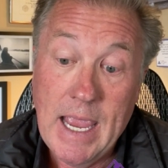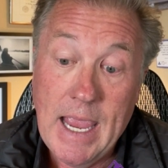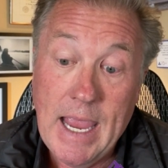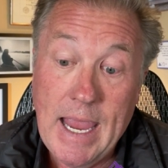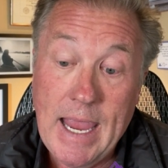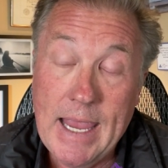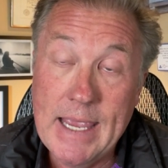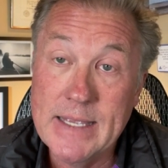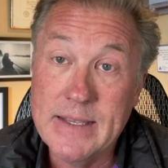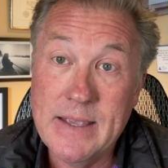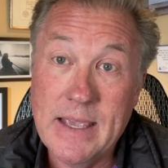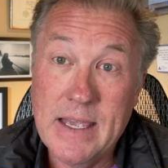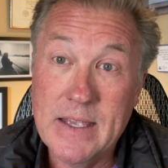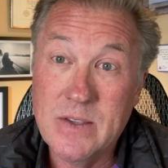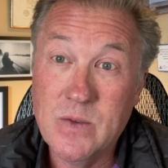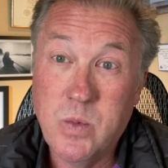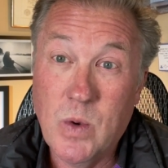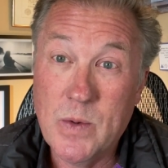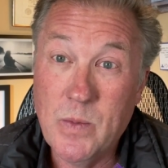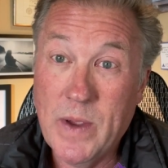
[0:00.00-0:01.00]

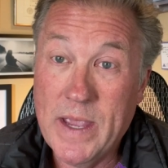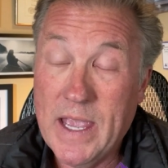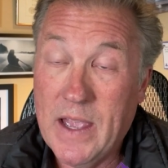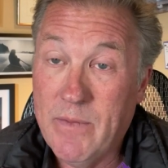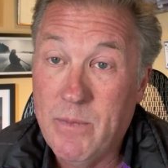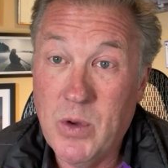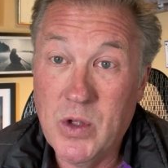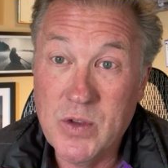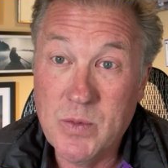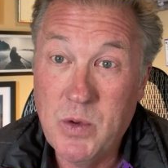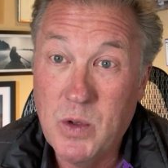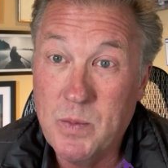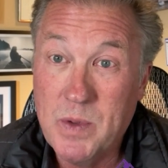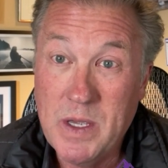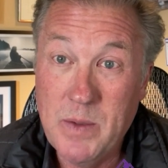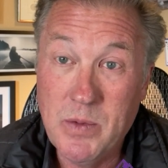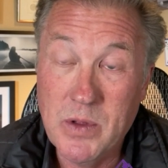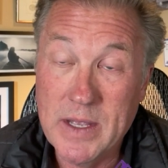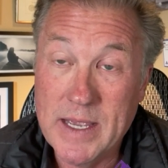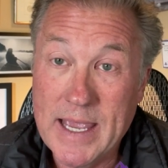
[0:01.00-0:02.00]
it's when we have multiple
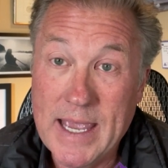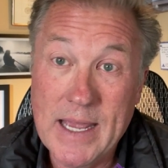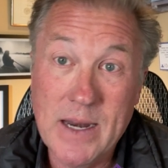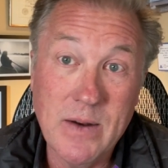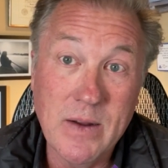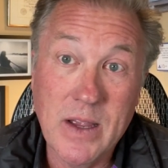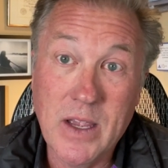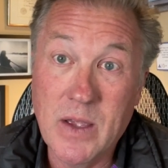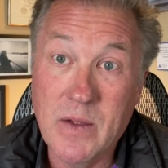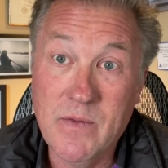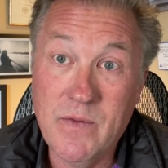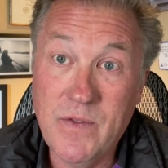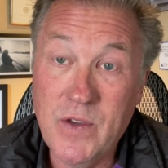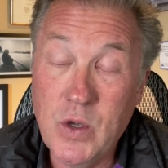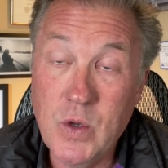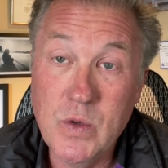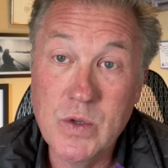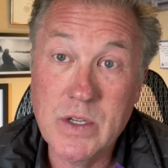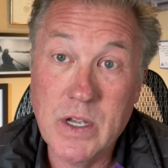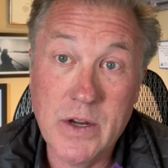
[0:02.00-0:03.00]
people, again,
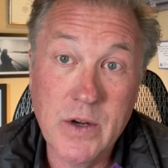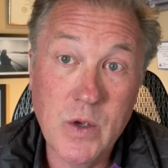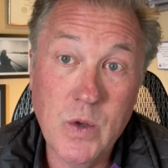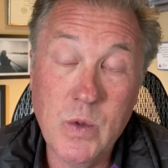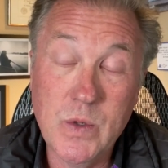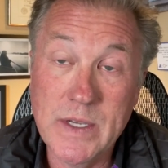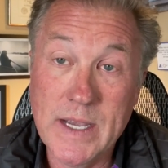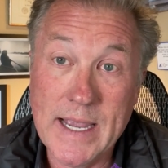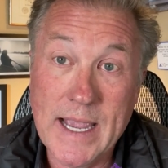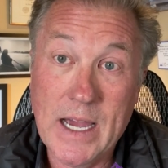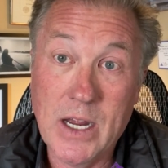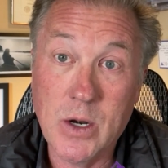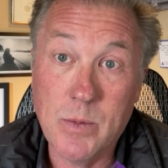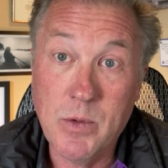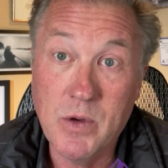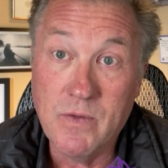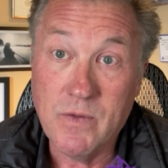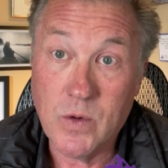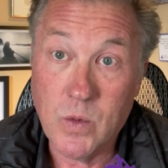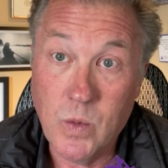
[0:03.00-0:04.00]
confused on who's
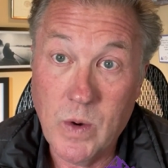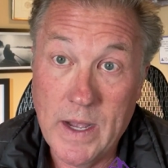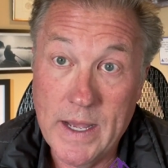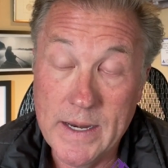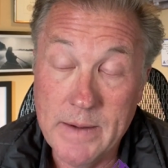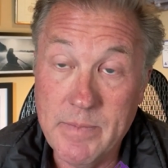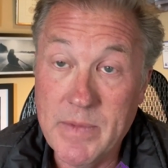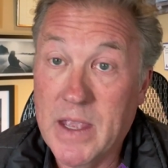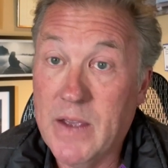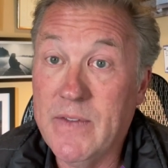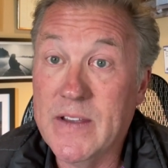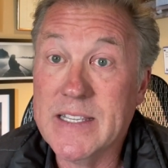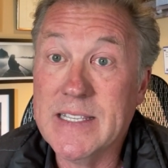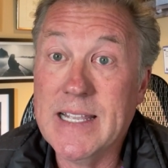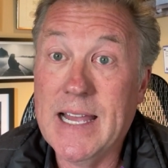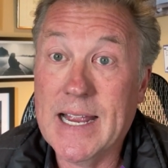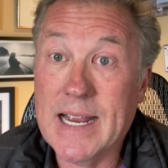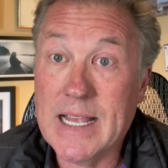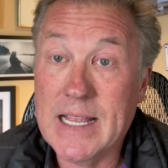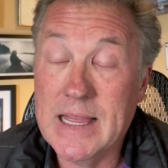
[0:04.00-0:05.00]
accountable for what. If it's
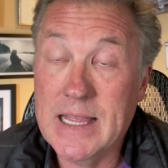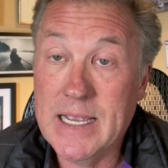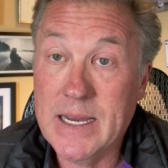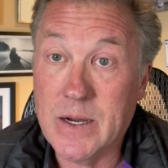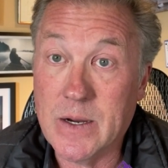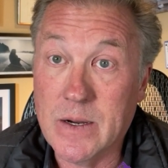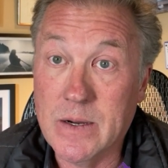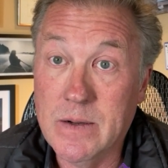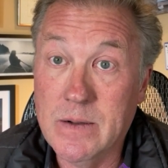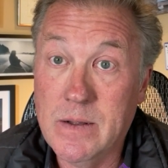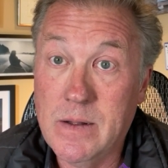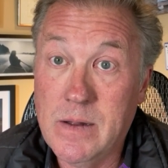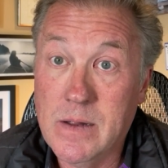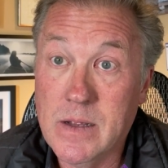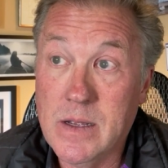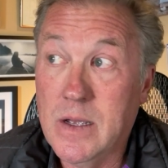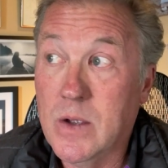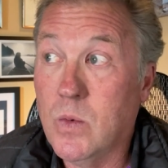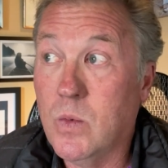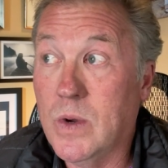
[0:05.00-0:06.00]
not clear,
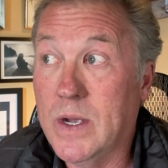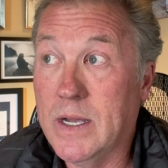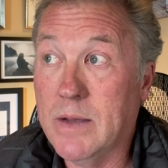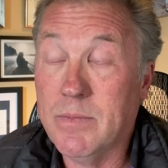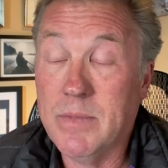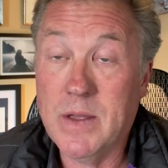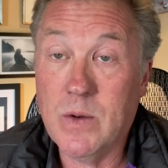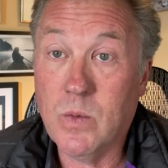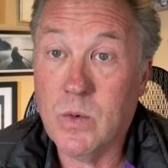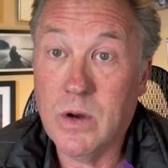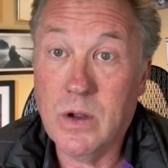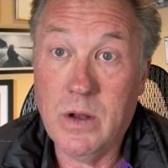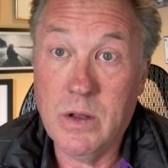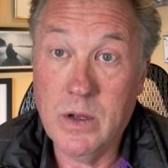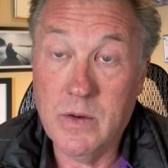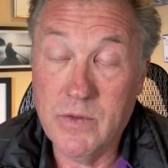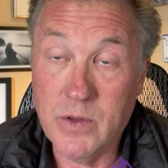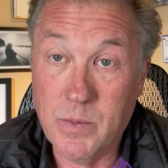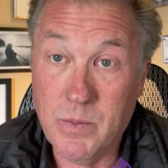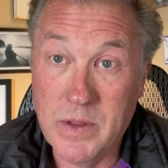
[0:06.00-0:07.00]
well, then we're all
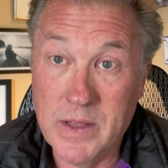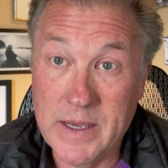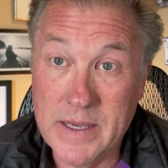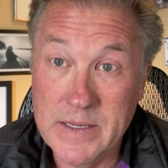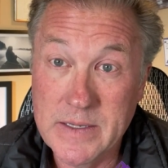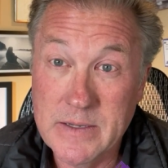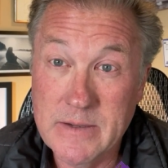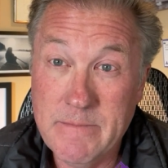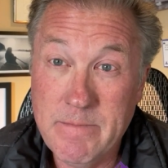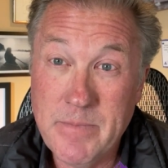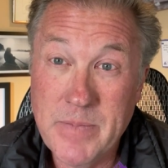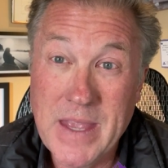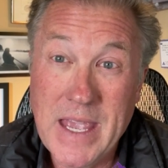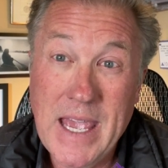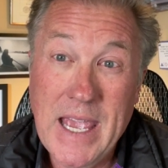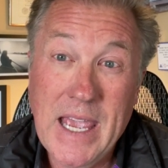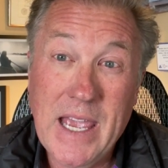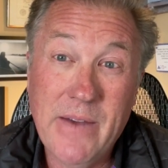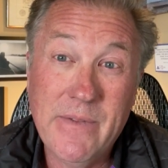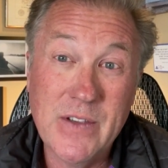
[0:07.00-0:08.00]
over the place.
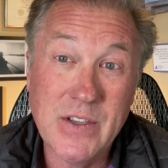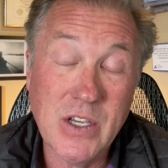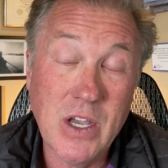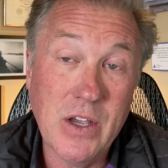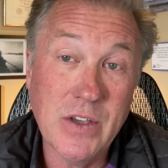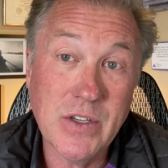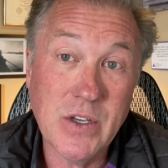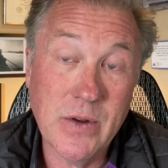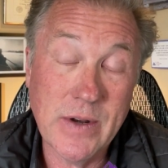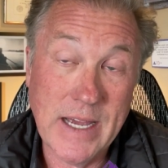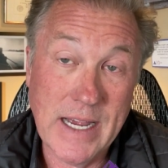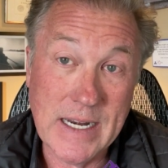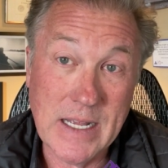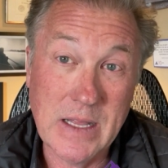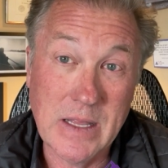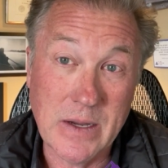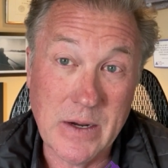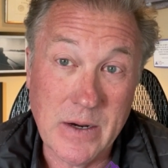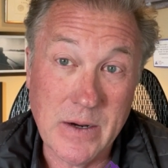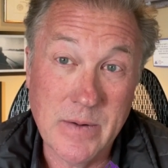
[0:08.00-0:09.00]
If it's also not
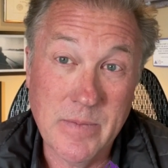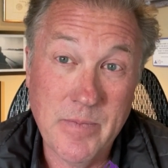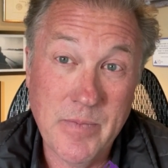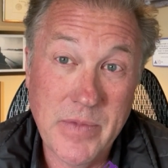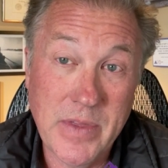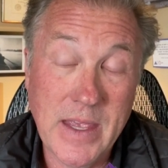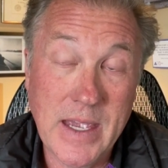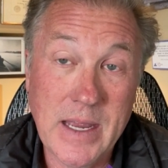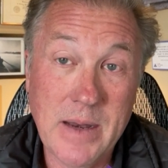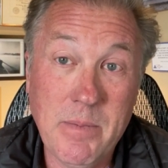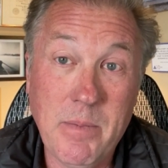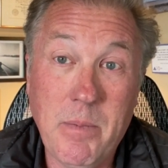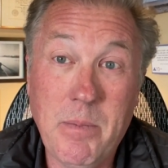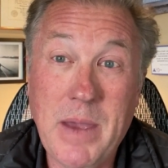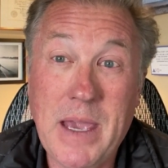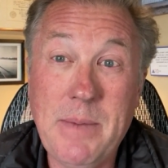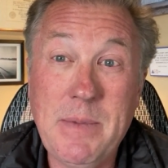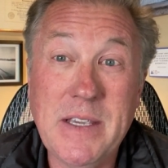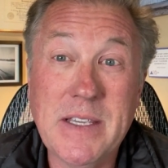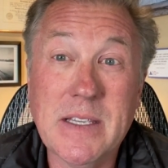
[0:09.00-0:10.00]
clear, then
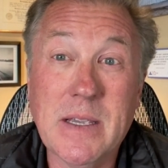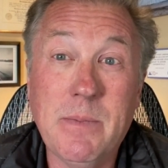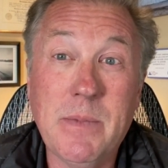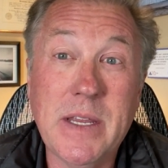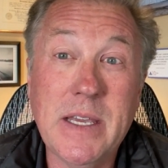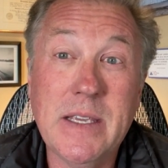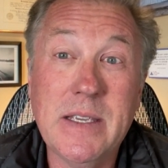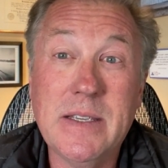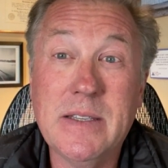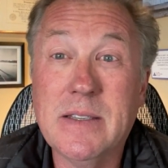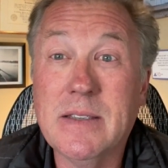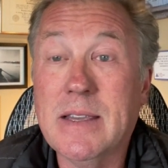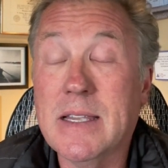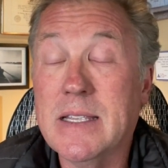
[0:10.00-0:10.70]
maybe somebody can